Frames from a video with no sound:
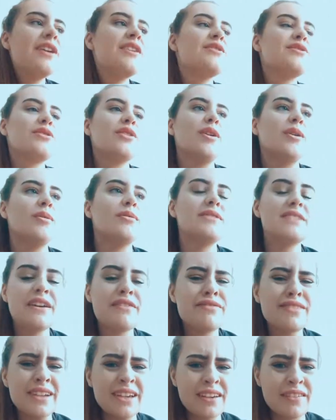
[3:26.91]
So
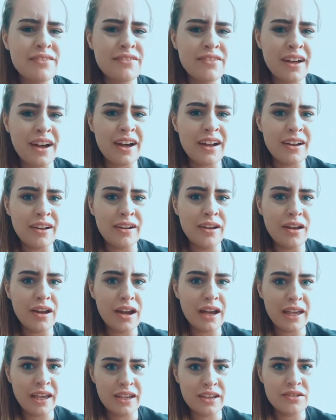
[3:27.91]
definitely give that
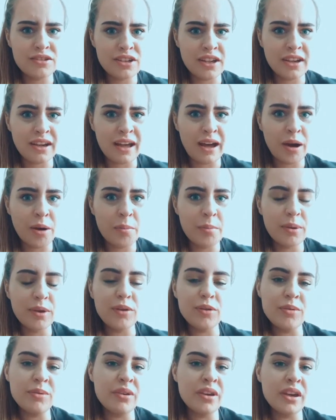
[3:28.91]
a check out,
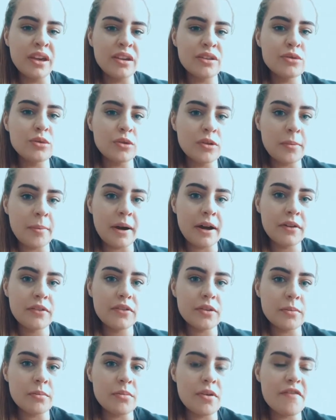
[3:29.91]
because we talk about
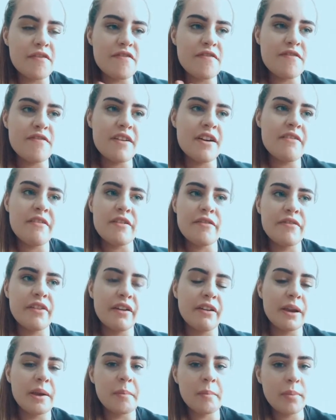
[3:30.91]
some very,
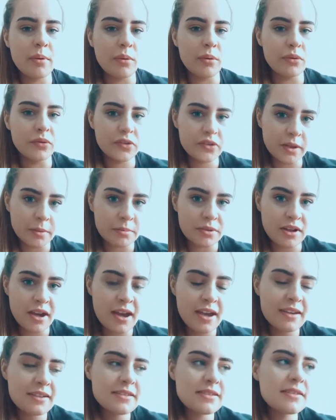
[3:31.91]
very important
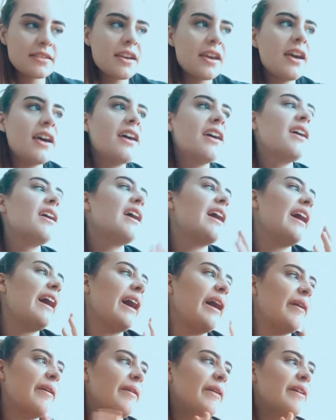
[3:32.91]
subjects.
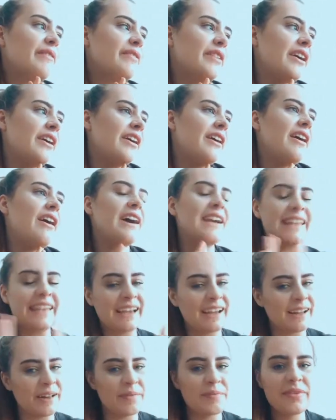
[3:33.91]
However,
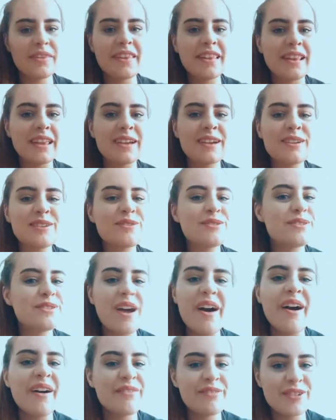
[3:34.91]
yeah, Link
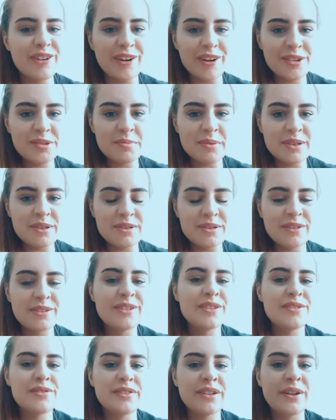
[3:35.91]
haven't asked me to do
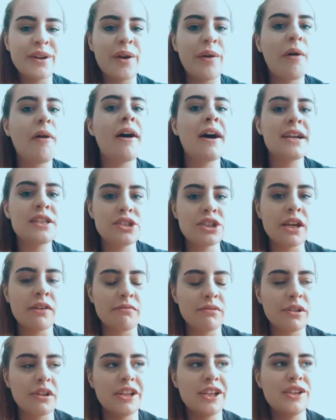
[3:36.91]
this video. I
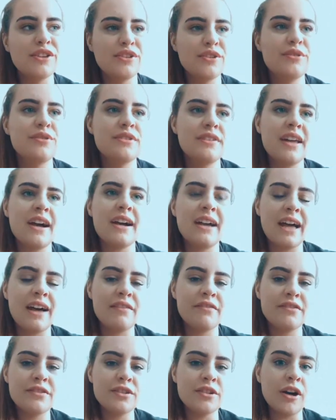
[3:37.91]
generally use that
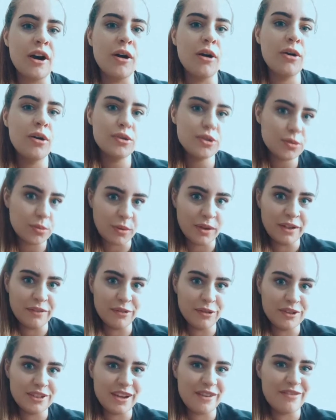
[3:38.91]
catheter
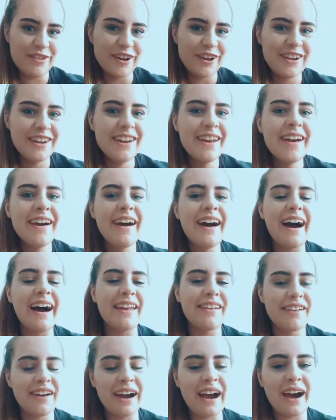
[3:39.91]
24/7,
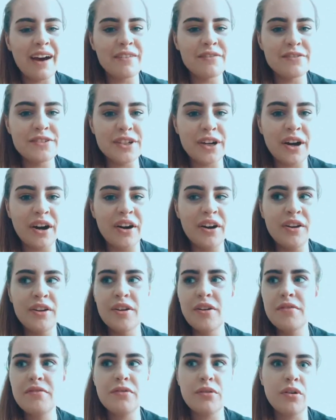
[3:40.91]
and I have done
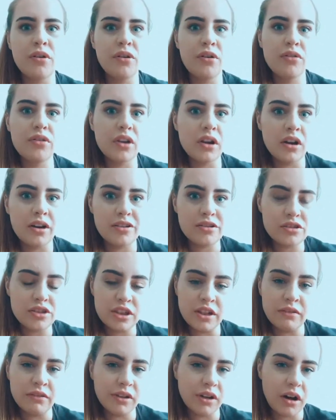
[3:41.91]
for the last 1.5
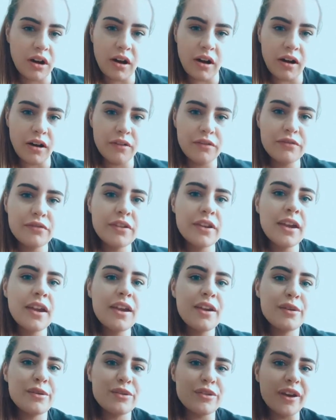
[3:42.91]
years.
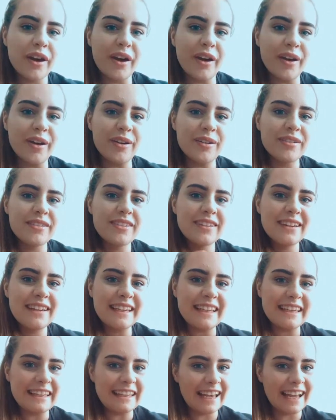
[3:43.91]
So
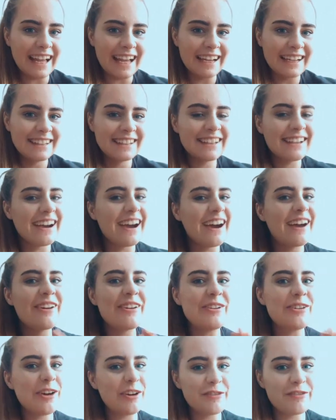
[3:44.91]
yeah,
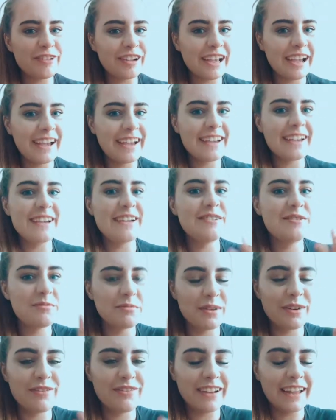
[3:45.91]
not affiliated
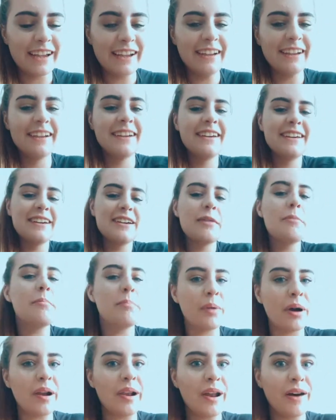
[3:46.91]
with Link,
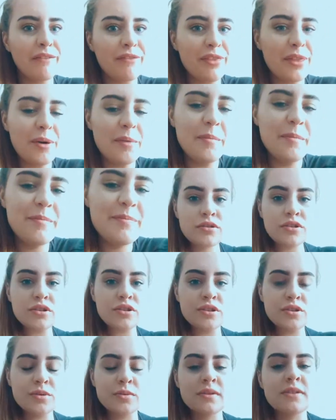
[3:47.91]
but love them. So
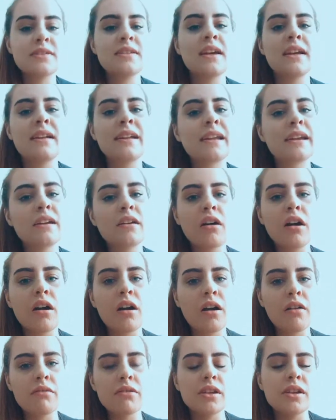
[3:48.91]
just want to say, Link are
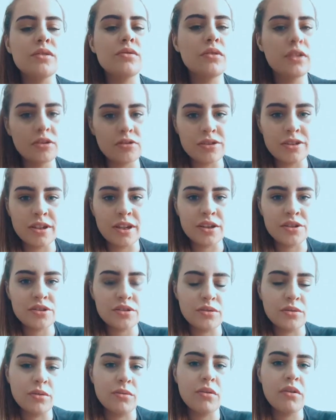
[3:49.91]
currently not
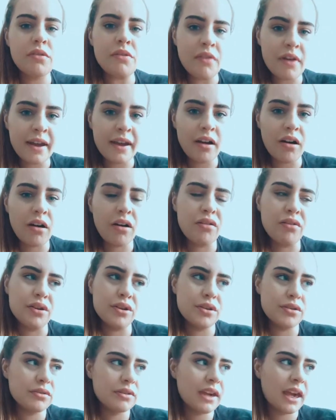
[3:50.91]
international. They are a
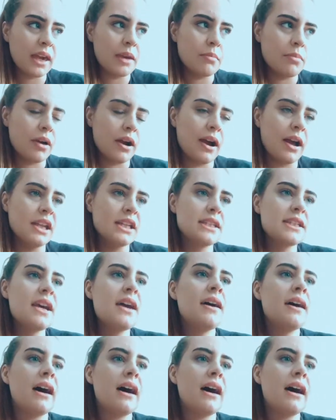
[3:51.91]
UK brand.